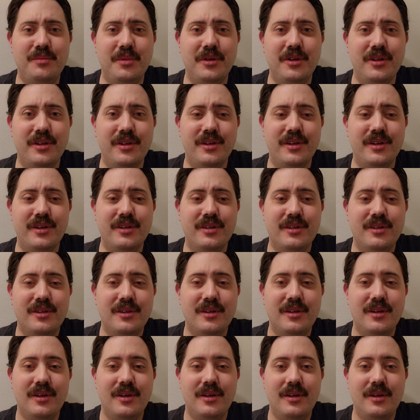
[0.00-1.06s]
but
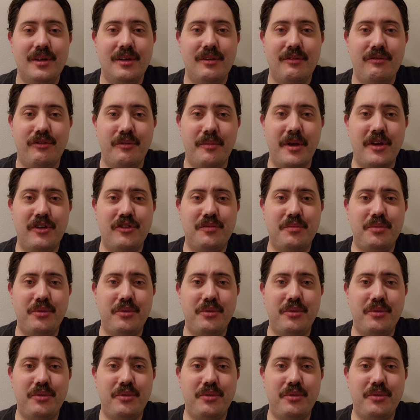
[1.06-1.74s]
we managed